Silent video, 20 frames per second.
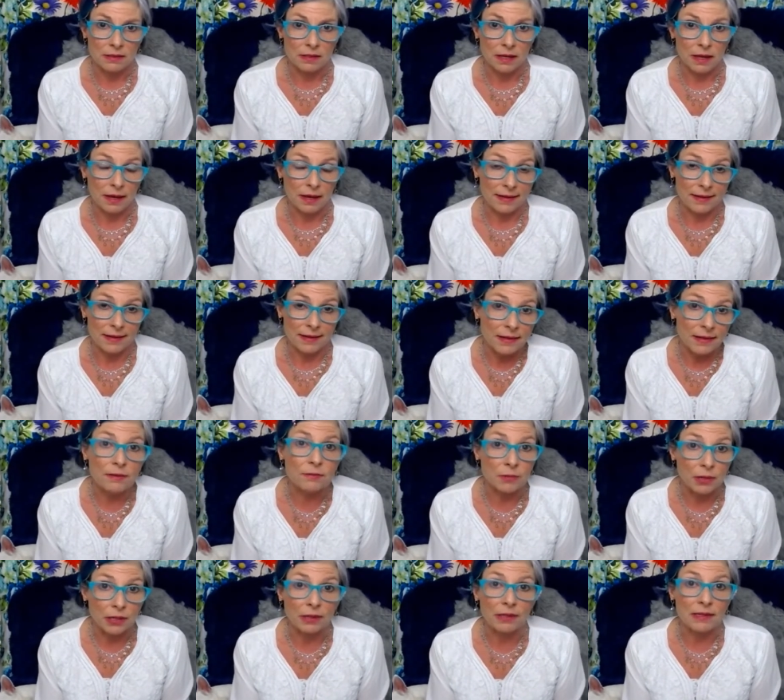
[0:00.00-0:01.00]
and he
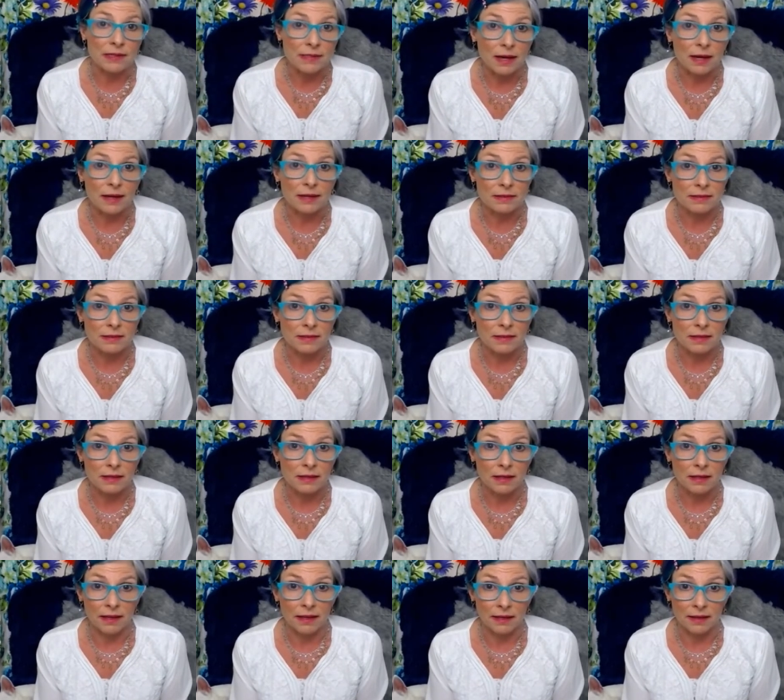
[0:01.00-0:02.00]
really does.
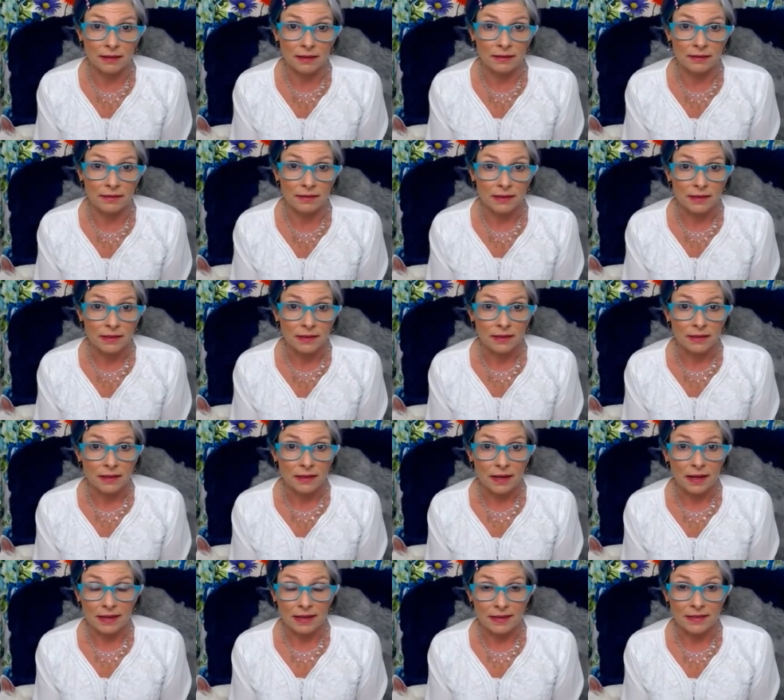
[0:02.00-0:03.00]
And
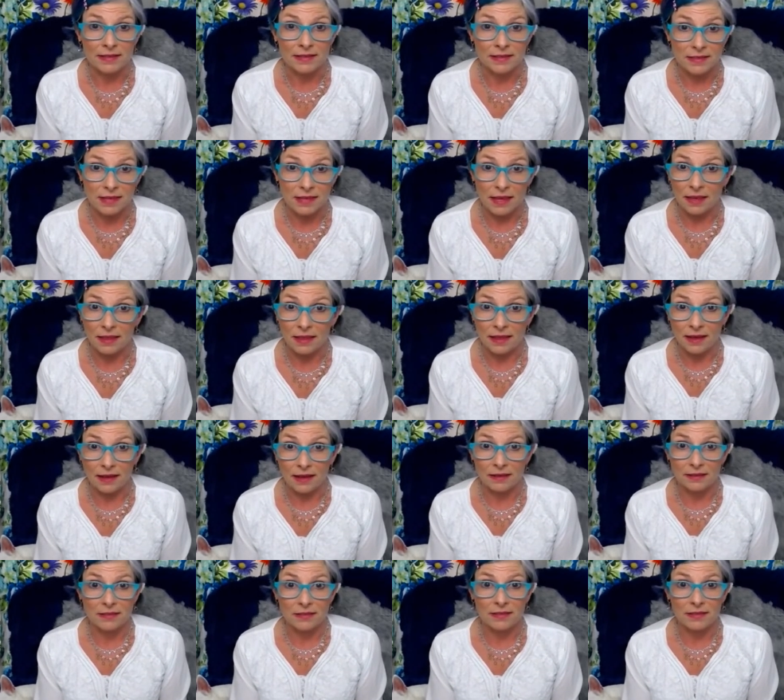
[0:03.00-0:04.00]
I can say
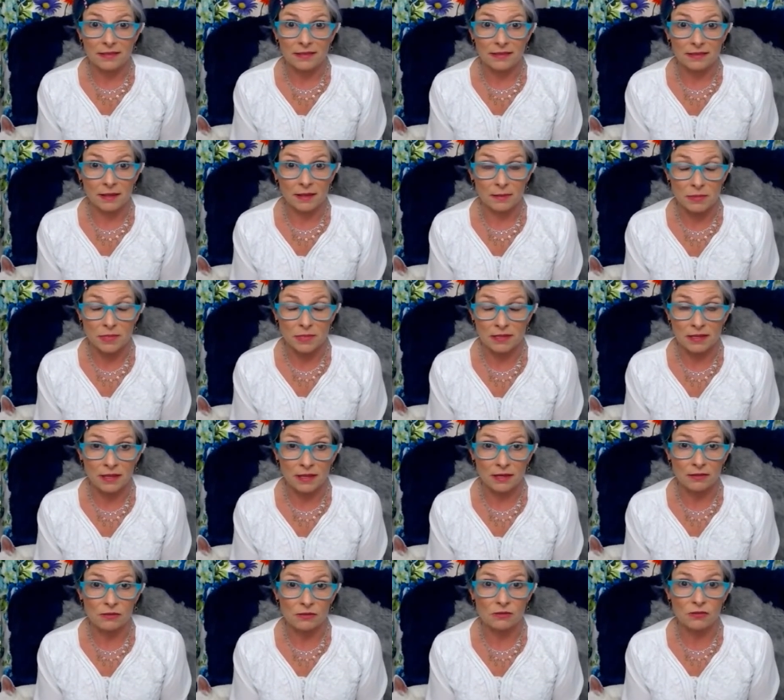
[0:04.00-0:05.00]
that I'm
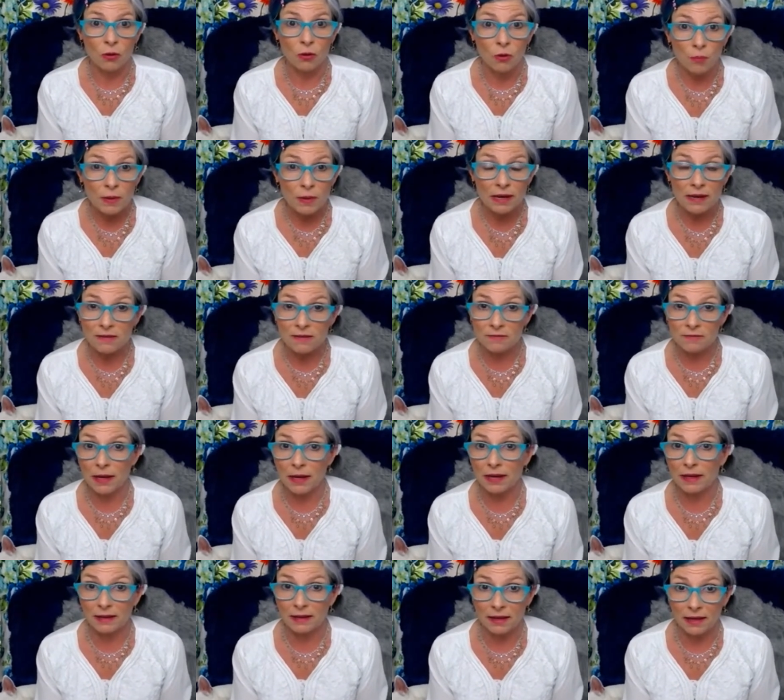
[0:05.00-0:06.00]
seeing so many of
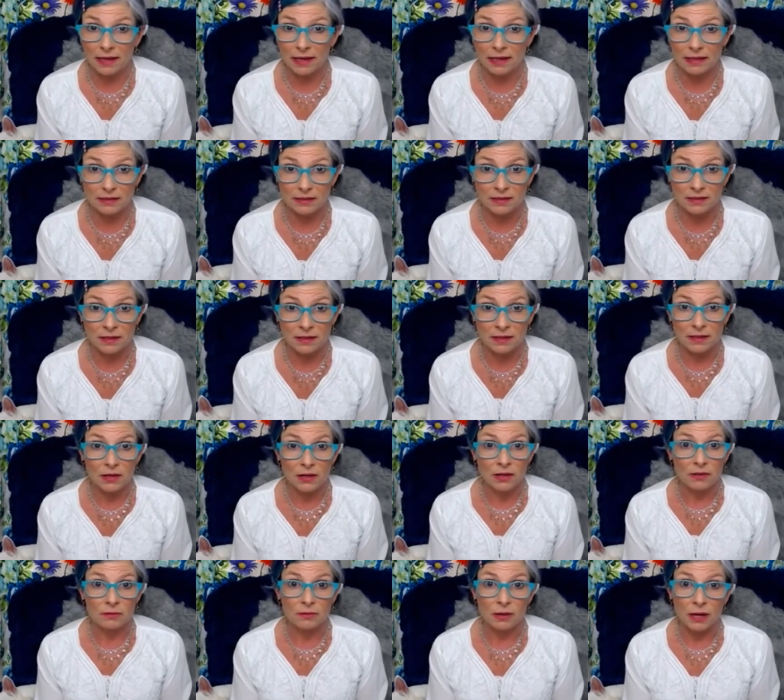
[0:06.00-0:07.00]
my clients
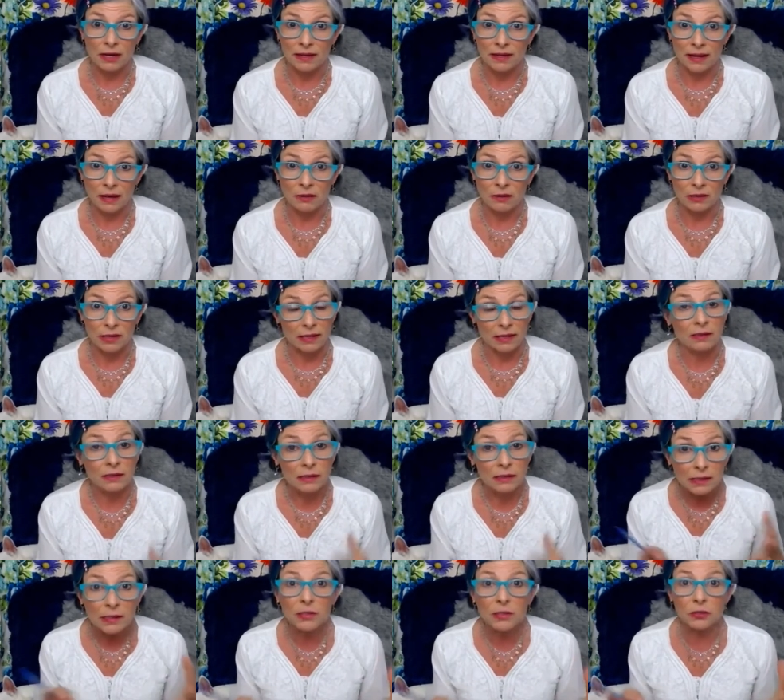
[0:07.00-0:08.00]
right now like
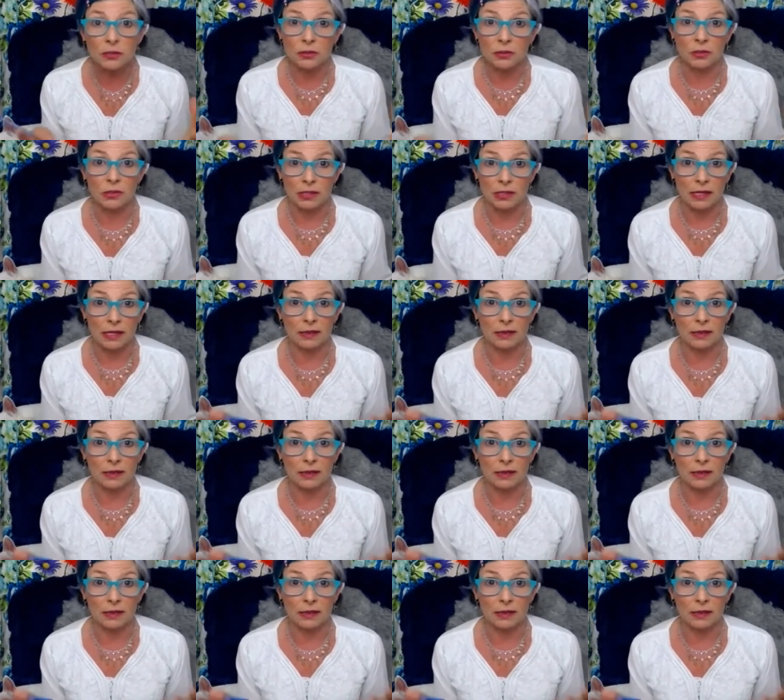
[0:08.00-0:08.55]
literally